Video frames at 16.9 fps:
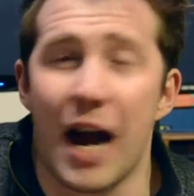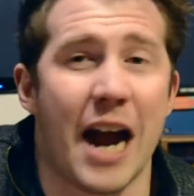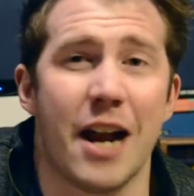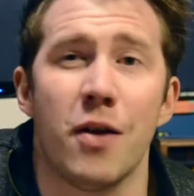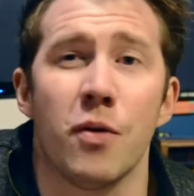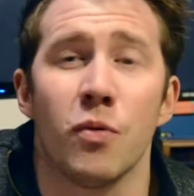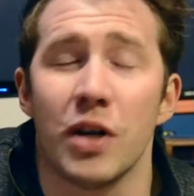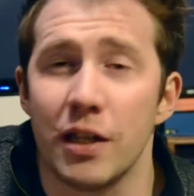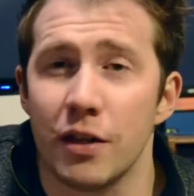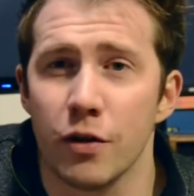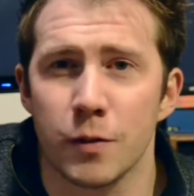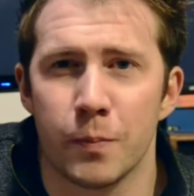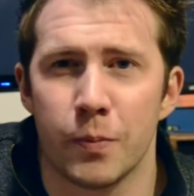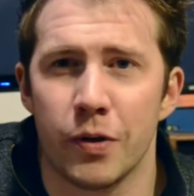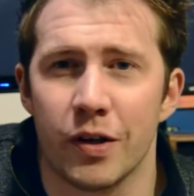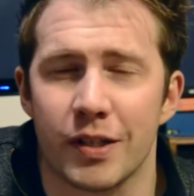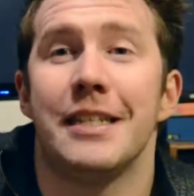I didn't read those
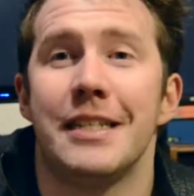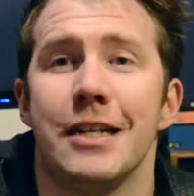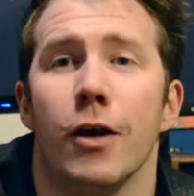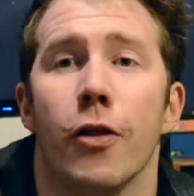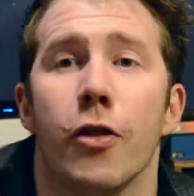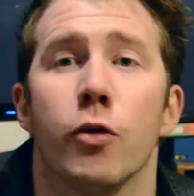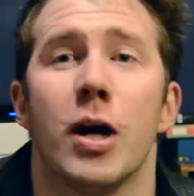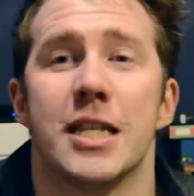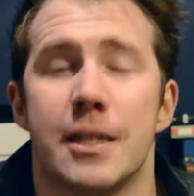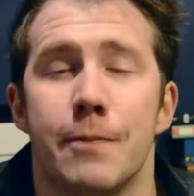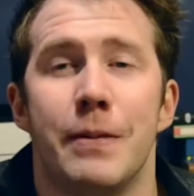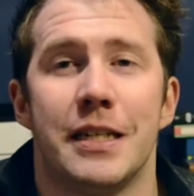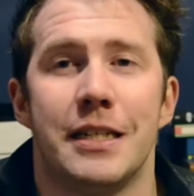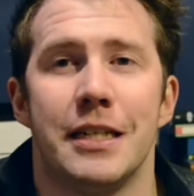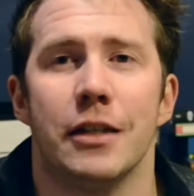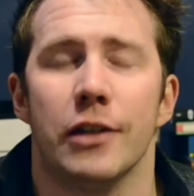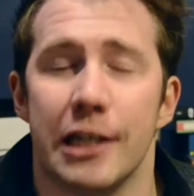books. Deal, Thrawn's a big
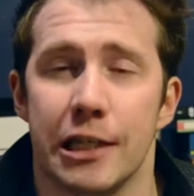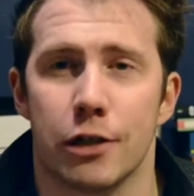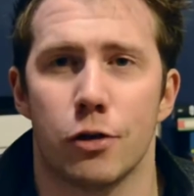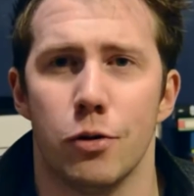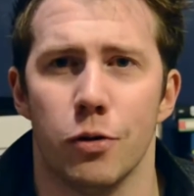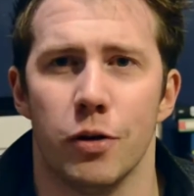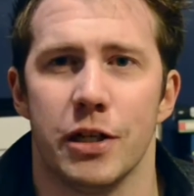deal. He's cool.